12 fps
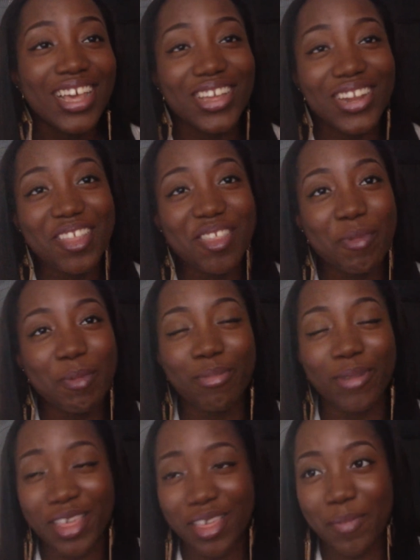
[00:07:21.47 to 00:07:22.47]
You need to be
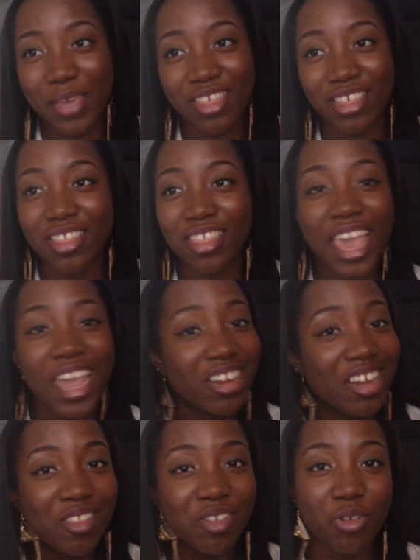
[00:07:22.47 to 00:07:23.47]
patient. Hair
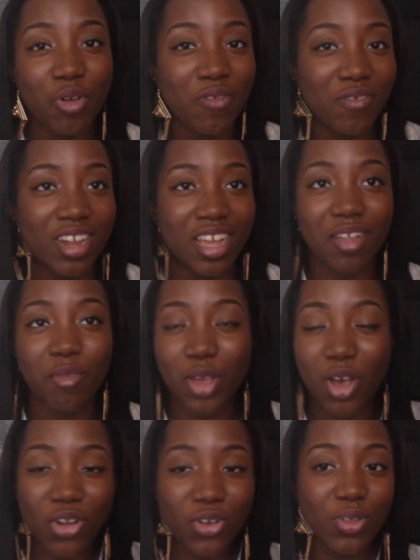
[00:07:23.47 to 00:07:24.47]
doesn't grow overnight. We
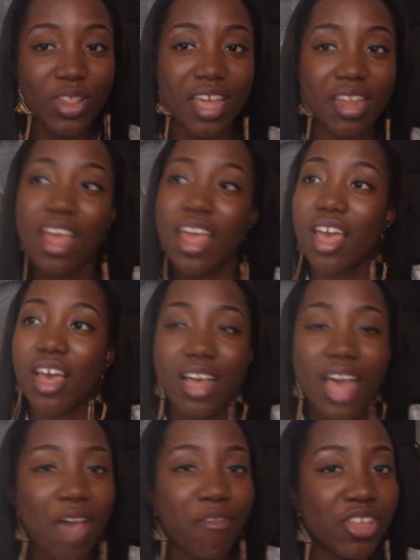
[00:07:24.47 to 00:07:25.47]
all know that
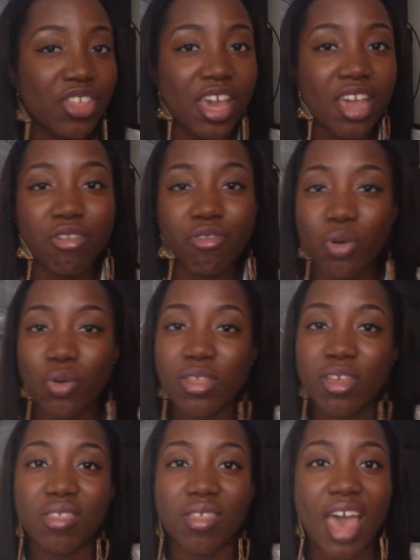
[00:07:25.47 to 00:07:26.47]
average hair growth
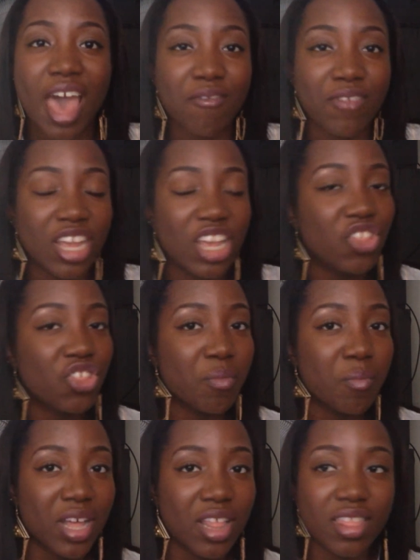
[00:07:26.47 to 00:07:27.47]
is ½ an inch a
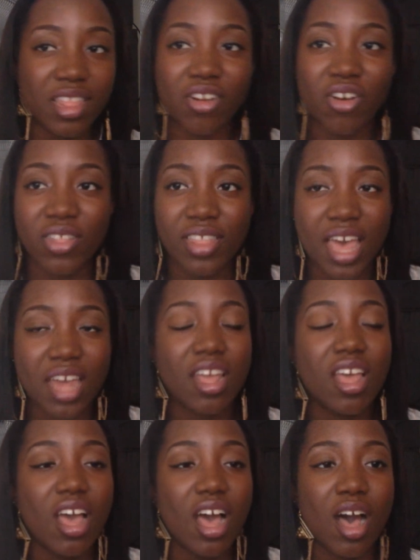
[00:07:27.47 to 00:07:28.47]
month and all that.
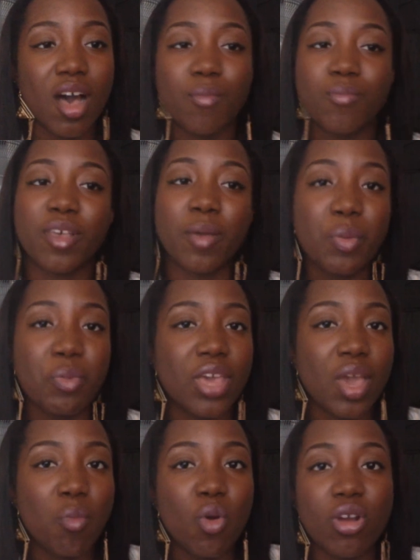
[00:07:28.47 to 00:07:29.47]
Some people
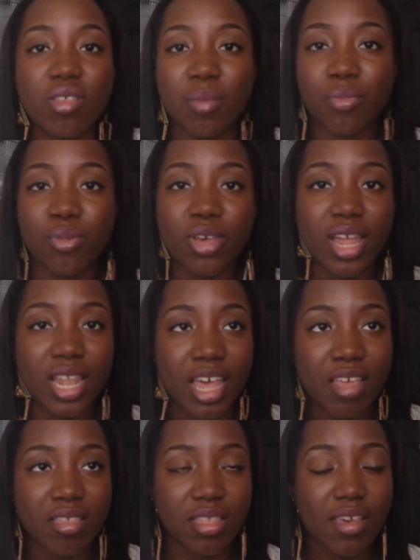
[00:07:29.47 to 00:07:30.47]
get more, some people get
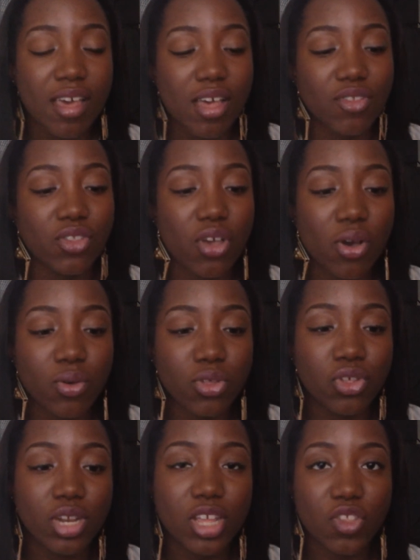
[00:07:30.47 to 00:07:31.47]
less. So
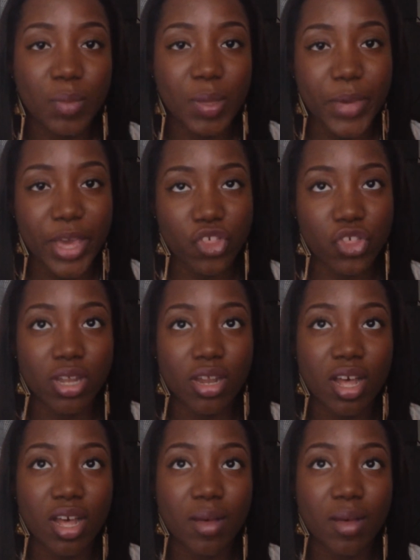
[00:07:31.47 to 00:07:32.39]
you need to be patient.